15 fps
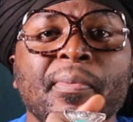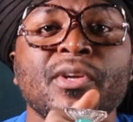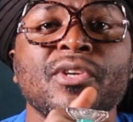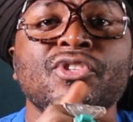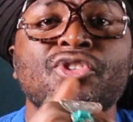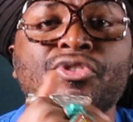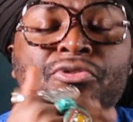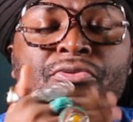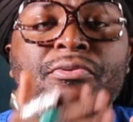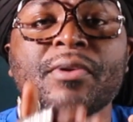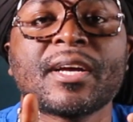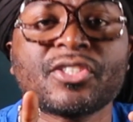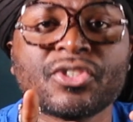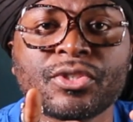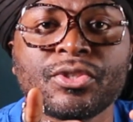gonna
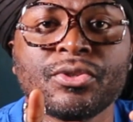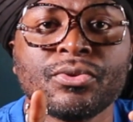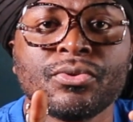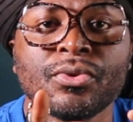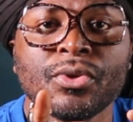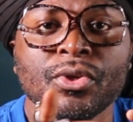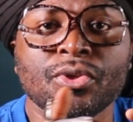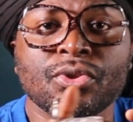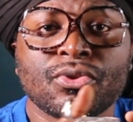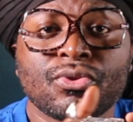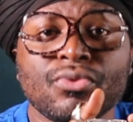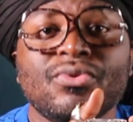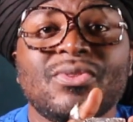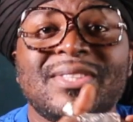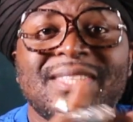trust you
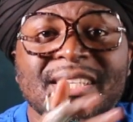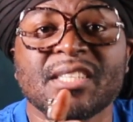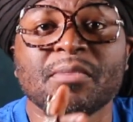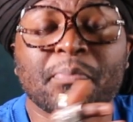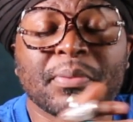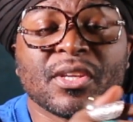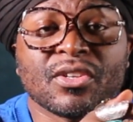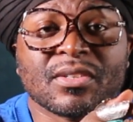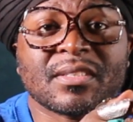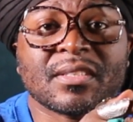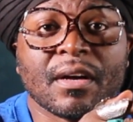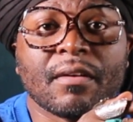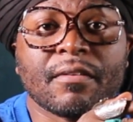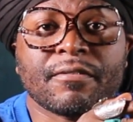to discipline yourself.